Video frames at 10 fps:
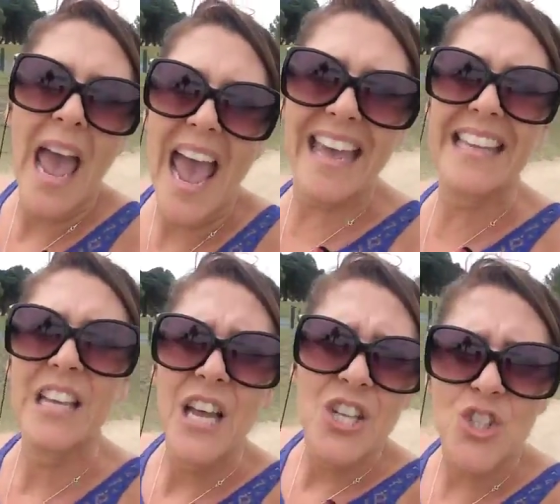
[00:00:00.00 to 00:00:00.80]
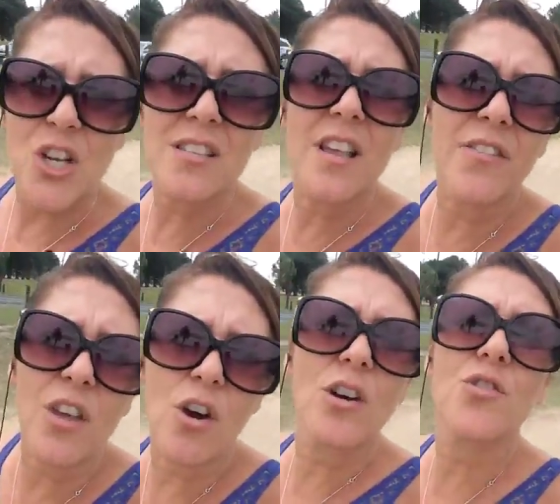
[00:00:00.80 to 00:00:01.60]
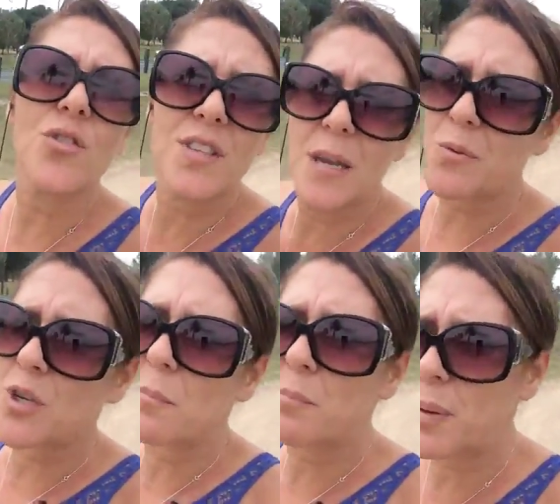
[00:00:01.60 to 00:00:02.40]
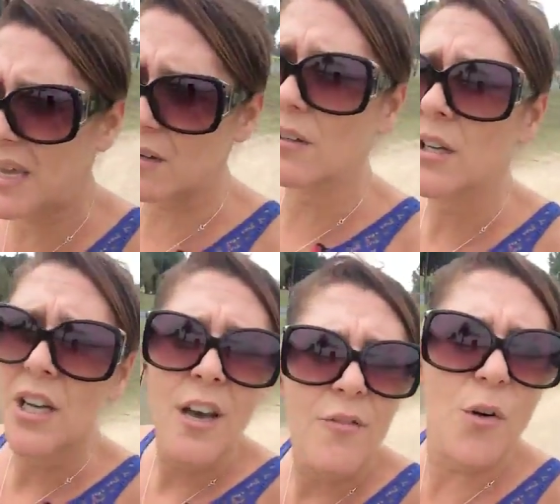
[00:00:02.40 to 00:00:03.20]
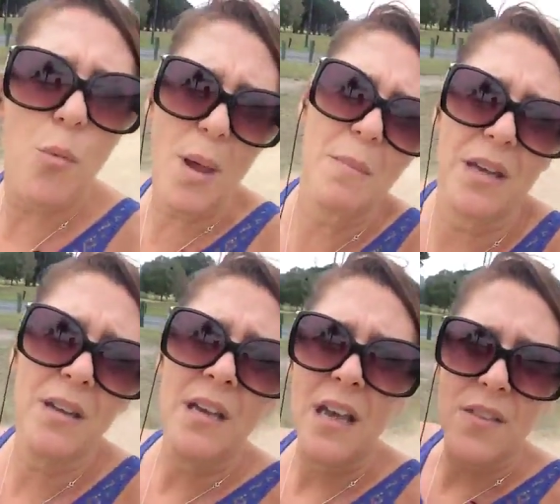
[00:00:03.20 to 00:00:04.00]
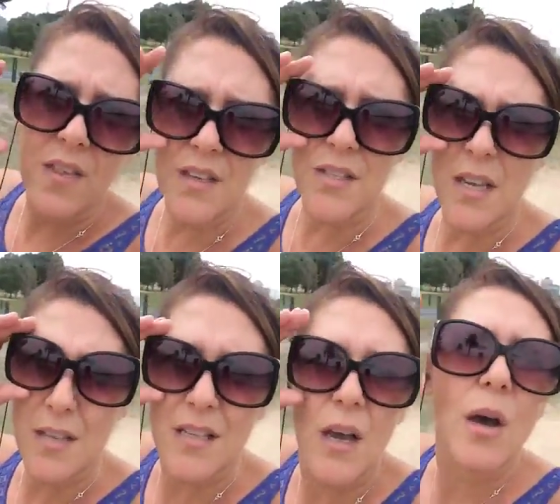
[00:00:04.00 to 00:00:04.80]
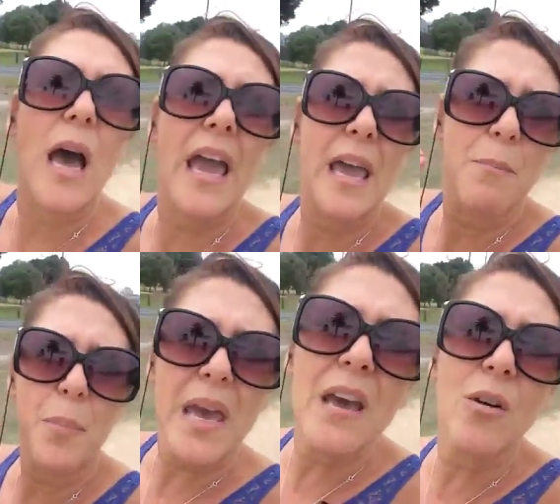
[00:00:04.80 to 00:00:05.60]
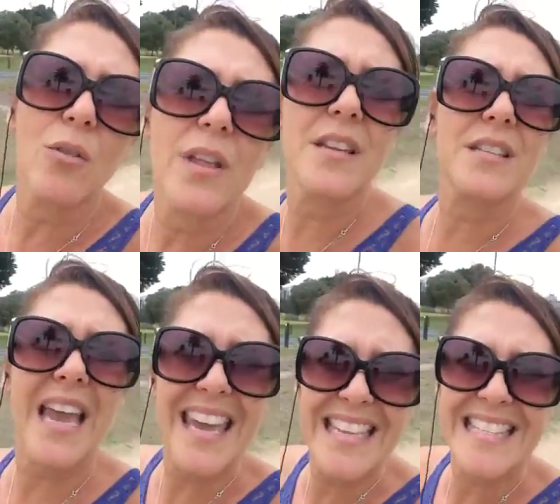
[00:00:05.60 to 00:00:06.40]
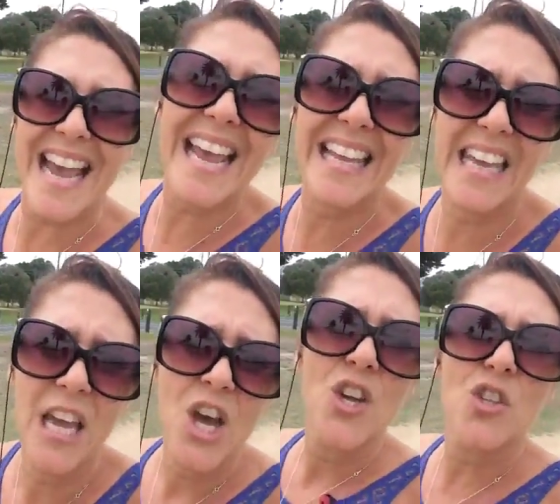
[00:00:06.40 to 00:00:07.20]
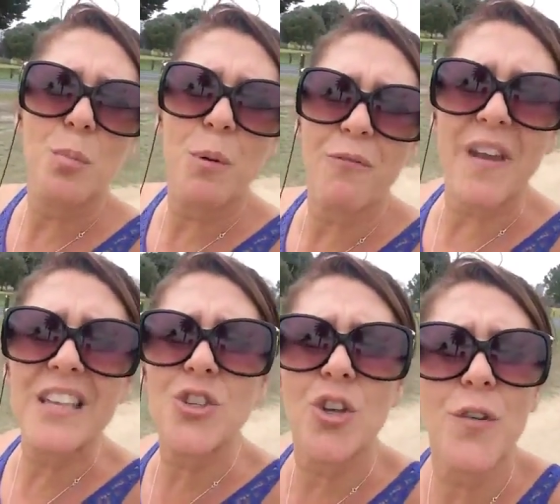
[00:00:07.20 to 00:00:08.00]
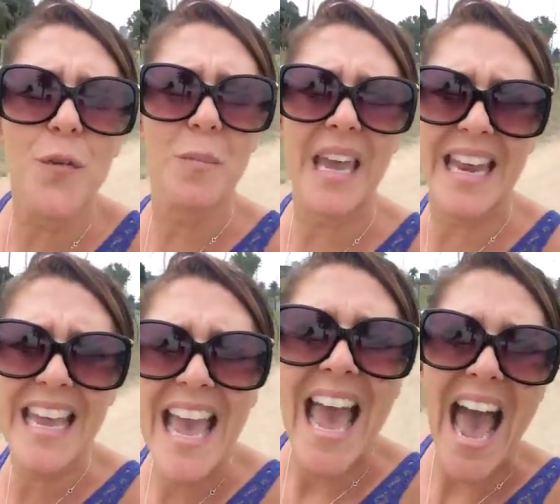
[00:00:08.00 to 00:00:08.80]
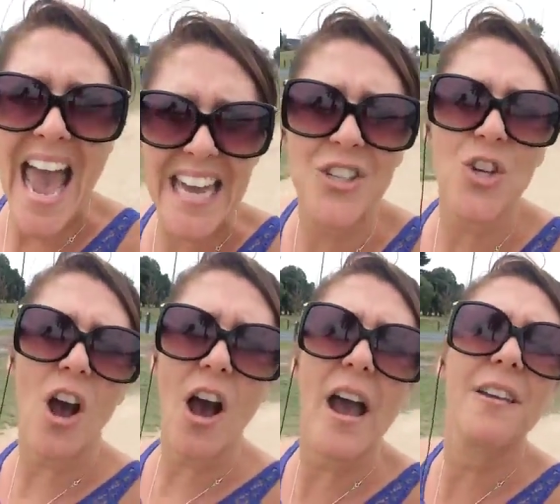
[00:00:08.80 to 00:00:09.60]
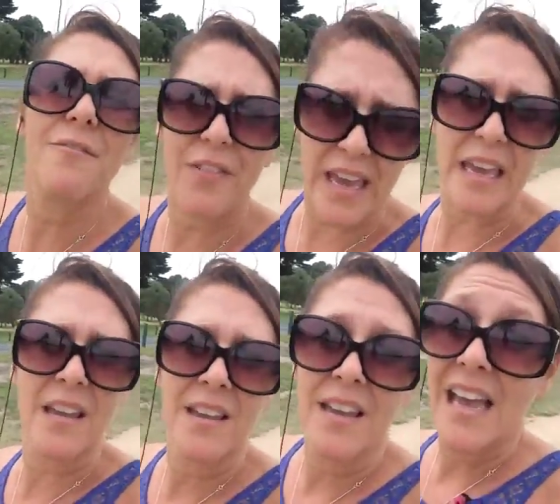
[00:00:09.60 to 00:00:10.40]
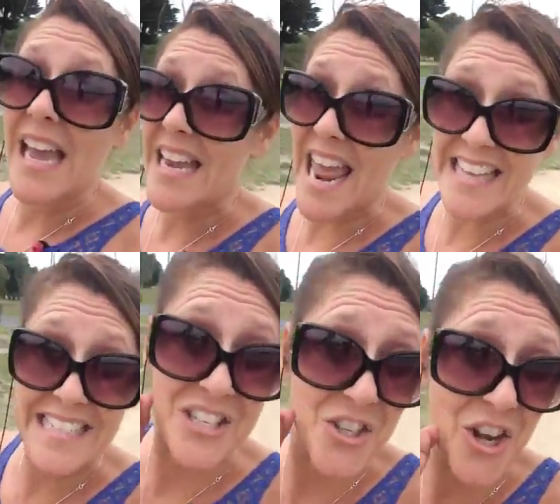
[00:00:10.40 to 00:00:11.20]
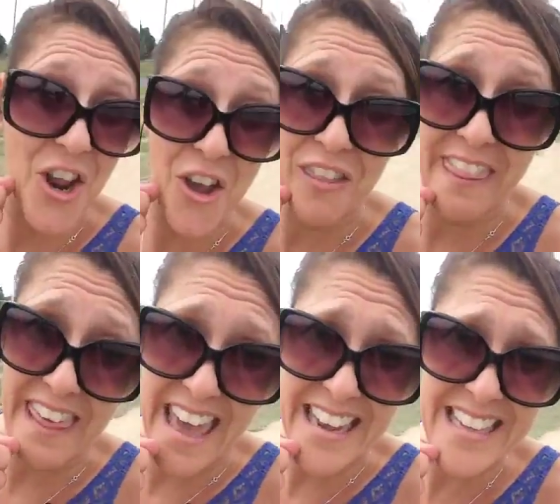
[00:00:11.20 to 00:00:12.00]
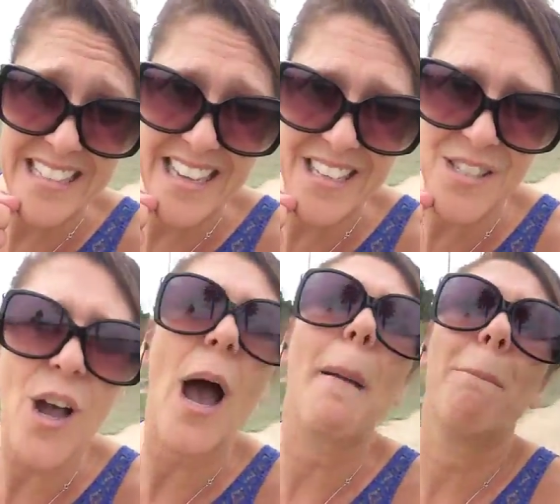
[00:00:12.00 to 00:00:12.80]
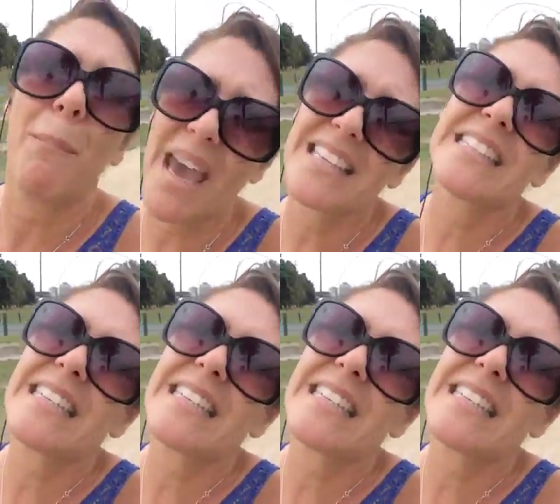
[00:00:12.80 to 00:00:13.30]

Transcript: And just like the contraception pill for women, this is a pill that is taken daily to prevent you from getting HIV. Now, did you know that exists? I bet